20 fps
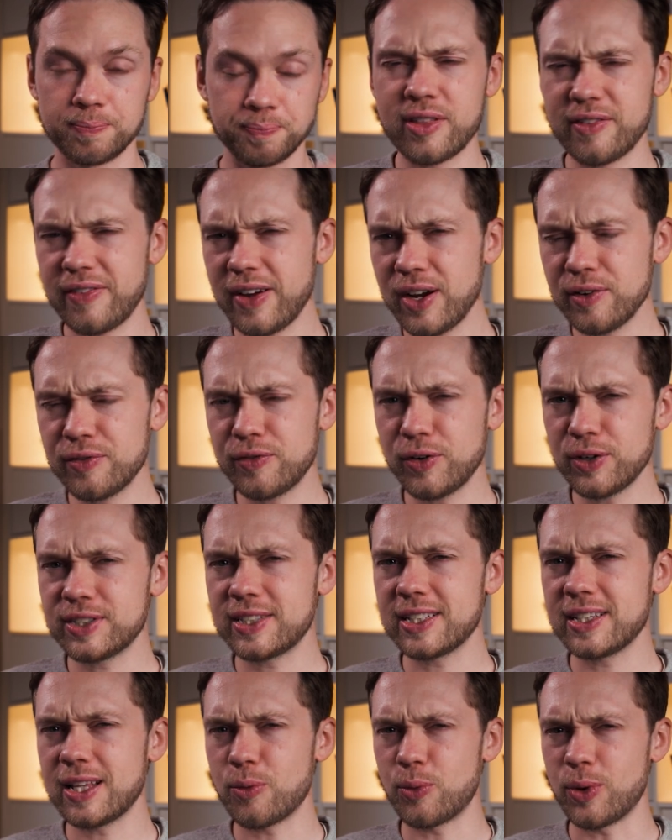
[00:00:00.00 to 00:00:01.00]
The very first
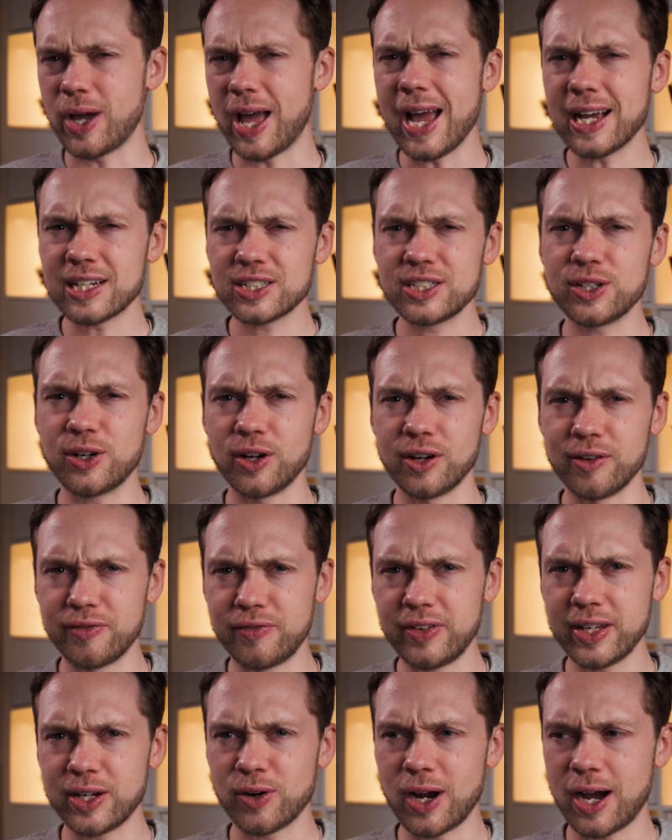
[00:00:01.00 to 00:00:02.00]
thing that we're actually going to
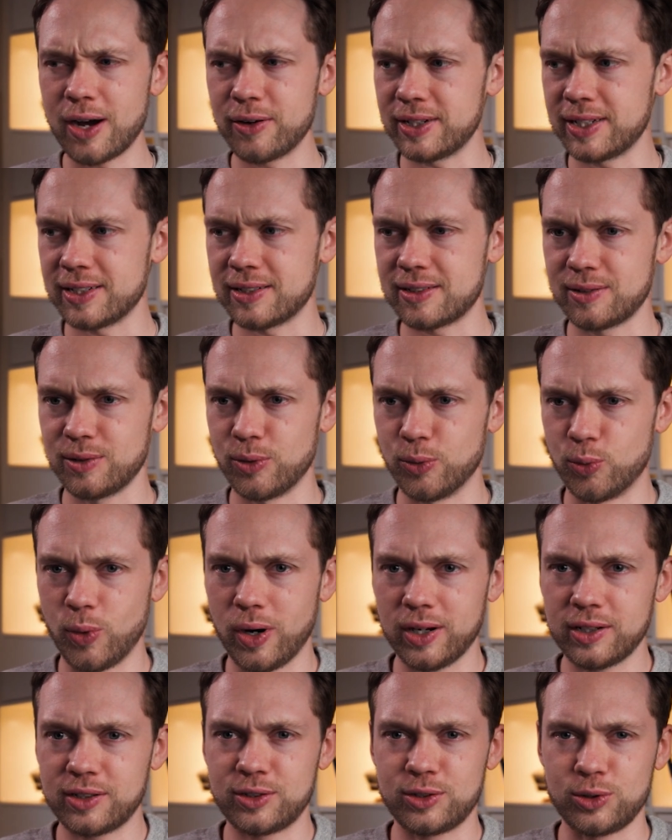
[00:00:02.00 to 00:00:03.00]
figure out is,
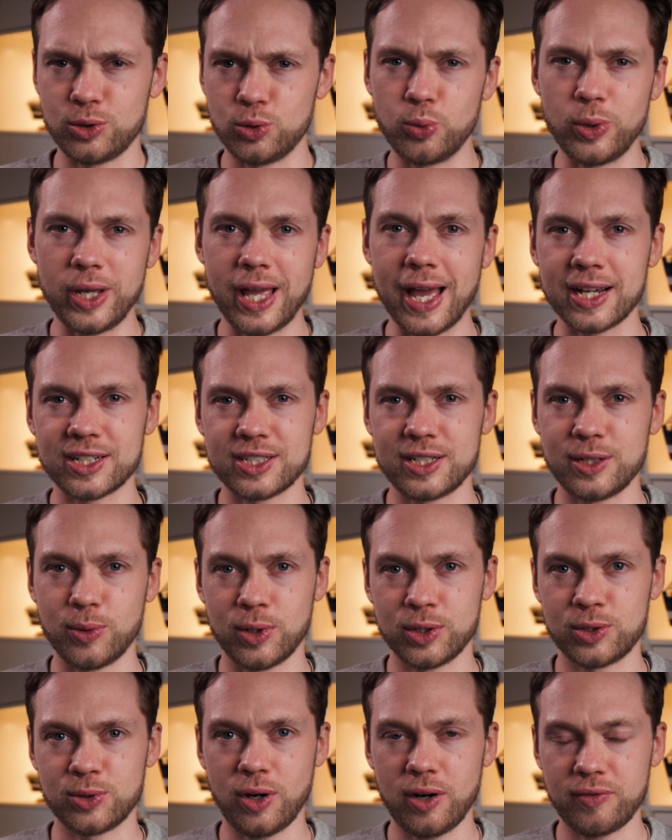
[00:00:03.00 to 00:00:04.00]
what do we actually
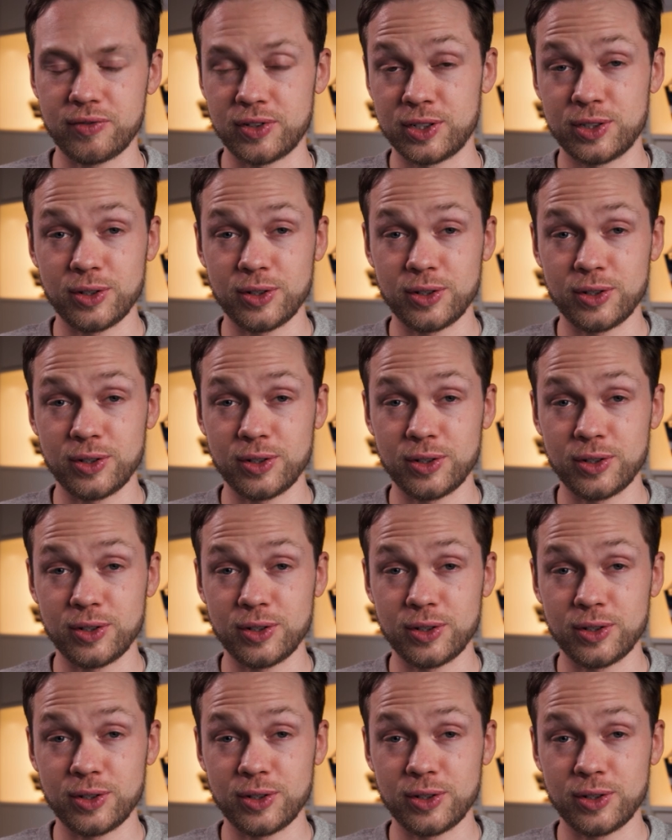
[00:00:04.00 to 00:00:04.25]
want to offer?